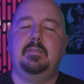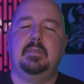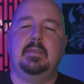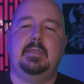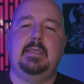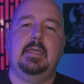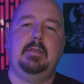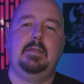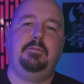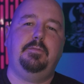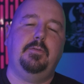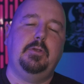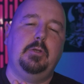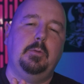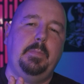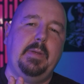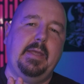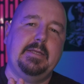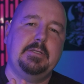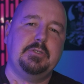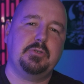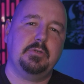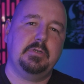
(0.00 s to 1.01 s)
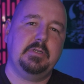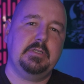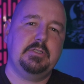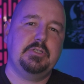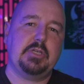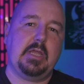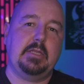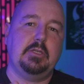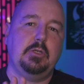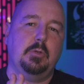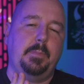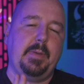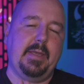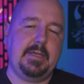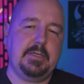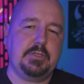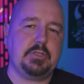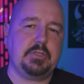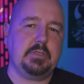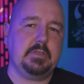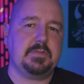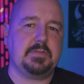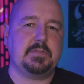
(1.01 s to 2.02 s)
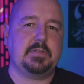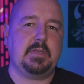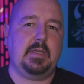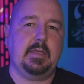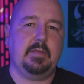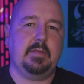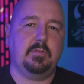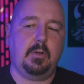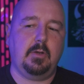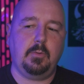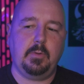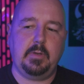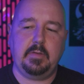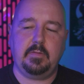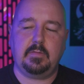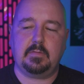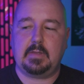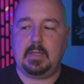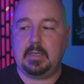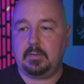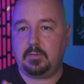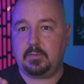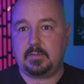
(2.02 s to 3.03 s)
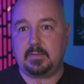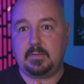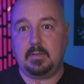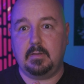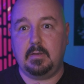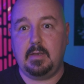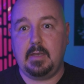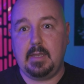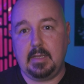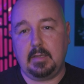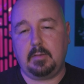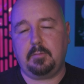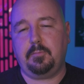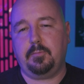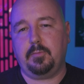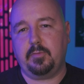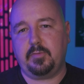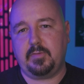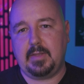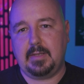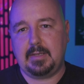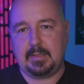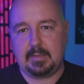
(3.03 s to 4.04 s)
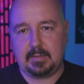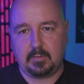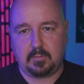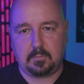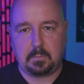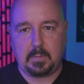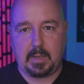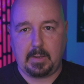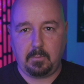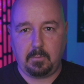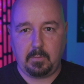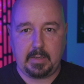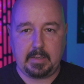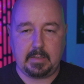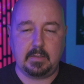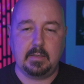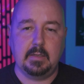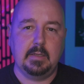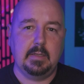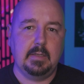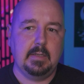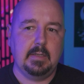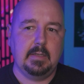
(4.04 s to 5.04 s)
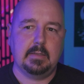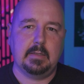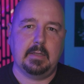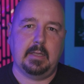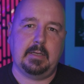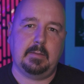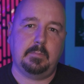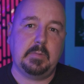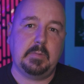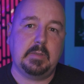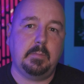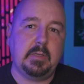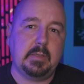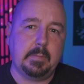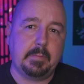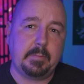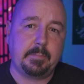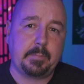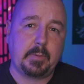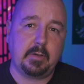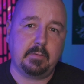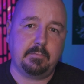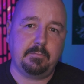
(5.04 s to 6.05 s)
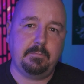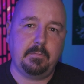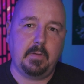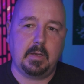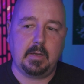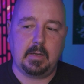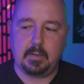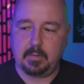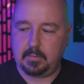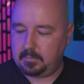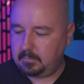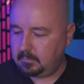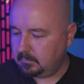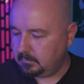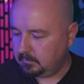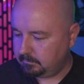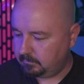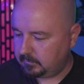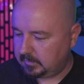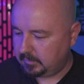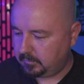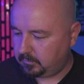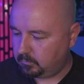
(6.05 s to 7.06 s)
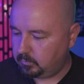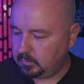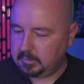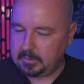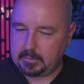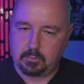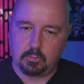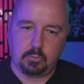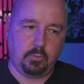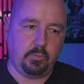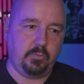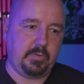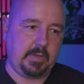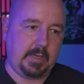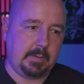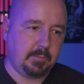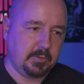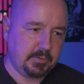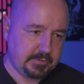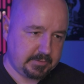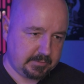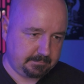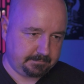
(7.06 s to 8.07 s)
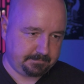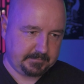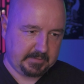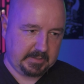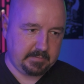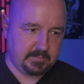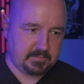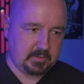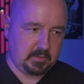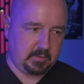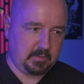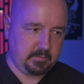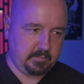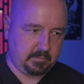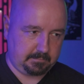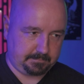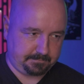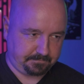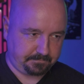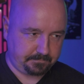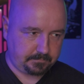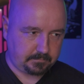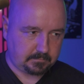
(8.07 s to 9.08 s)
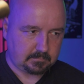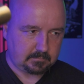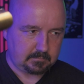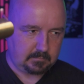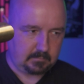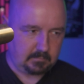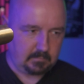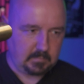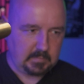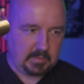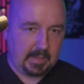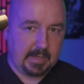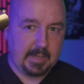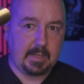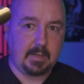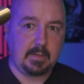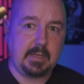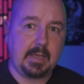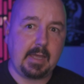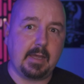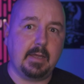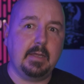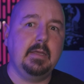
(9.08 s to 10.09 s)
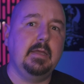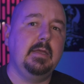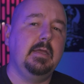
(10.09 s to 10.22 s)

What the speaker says: again for your patronage and your patience. As always, thanks to Nick for sending this my way and letting me be a part of these really cool sabers installs. And yeah,